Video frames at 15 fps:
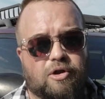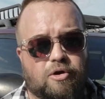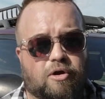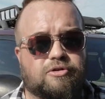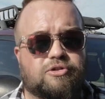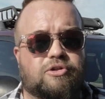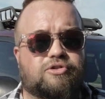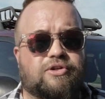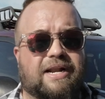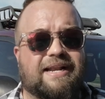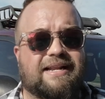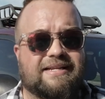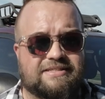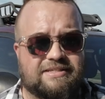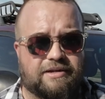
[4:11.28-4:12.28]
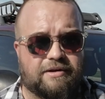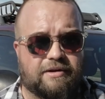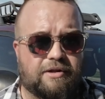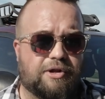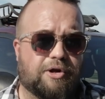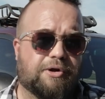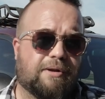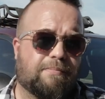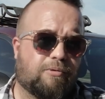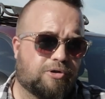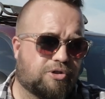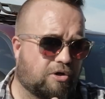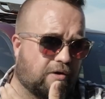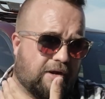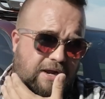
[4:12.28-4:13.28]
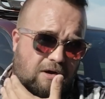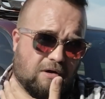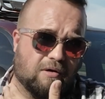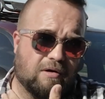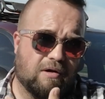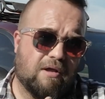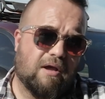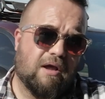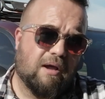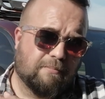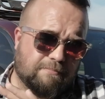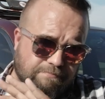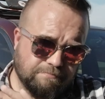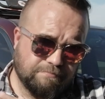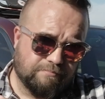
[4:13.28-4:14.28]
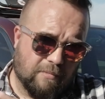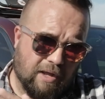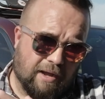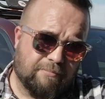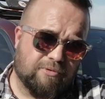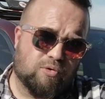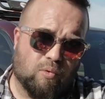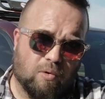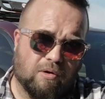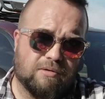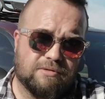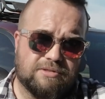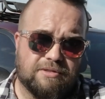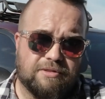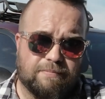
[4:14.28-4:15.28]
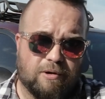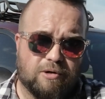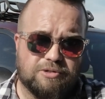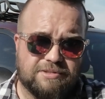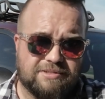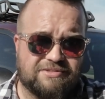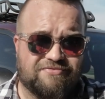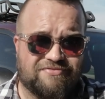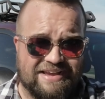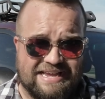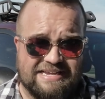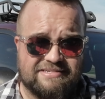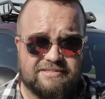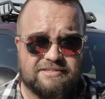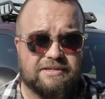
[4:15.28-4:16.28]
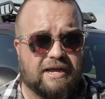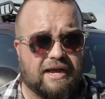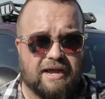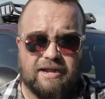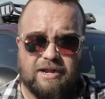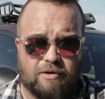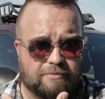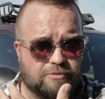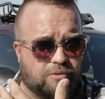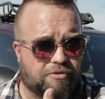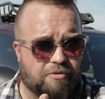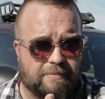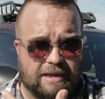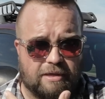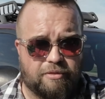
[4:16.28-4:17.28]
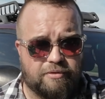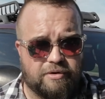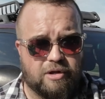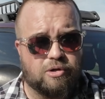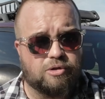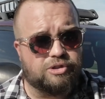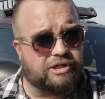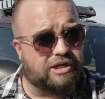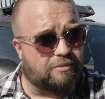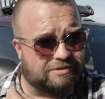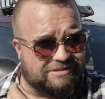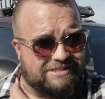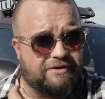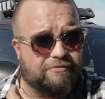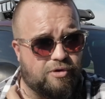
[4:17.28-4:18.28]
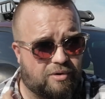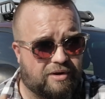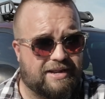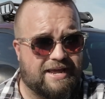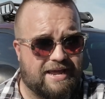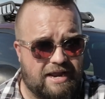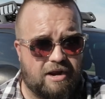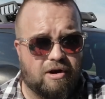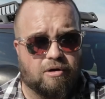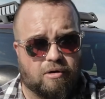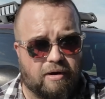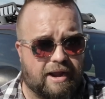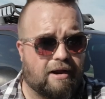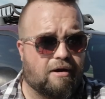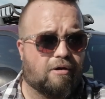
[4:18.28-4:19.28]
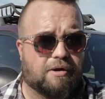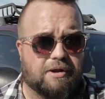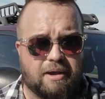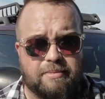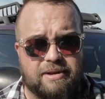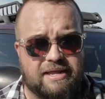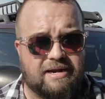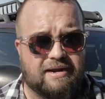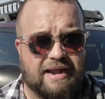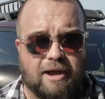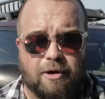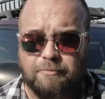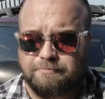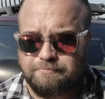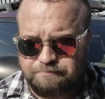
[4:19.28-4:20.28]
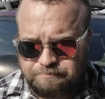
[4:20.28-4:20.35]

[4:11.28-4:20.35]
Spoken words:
you're also going to try to listen. You're going to put your ear up towards the person's face, up toward their mouth and nose, and you want to see if you can hear air coming in and out.